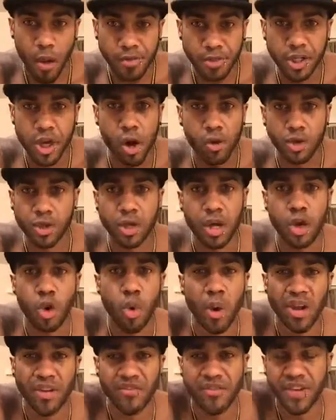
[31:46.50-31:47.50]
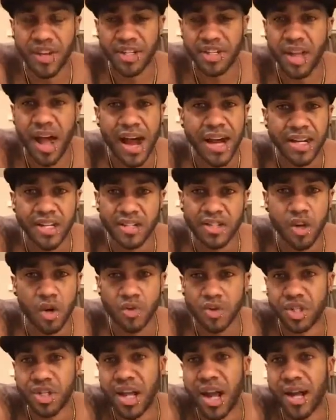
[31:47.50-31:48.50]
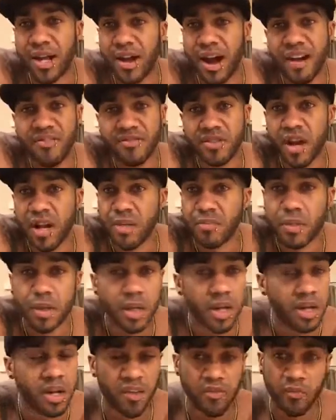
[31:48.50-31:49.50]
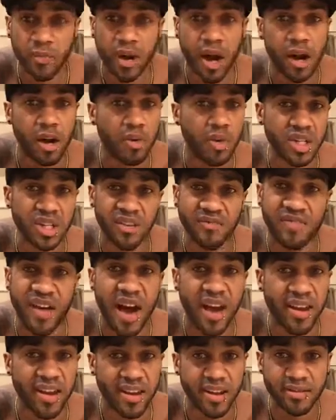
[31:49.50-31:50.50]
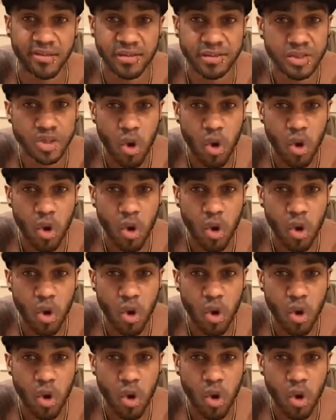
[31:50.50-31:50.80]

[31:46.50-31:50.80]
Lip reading: You know, quick fix diets don't stay. I've done a million of them and I always get fat again.